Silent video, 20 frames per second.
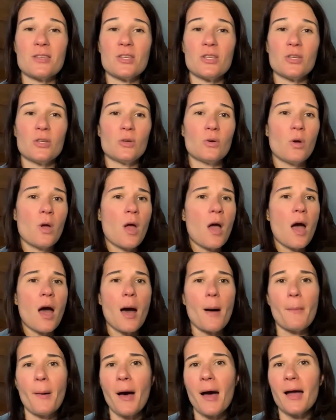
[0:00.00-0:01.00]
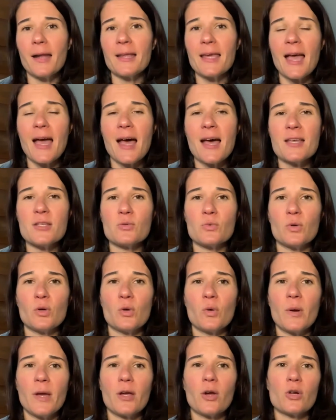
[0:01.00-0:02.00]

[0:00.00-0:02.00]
to a podcast real quick,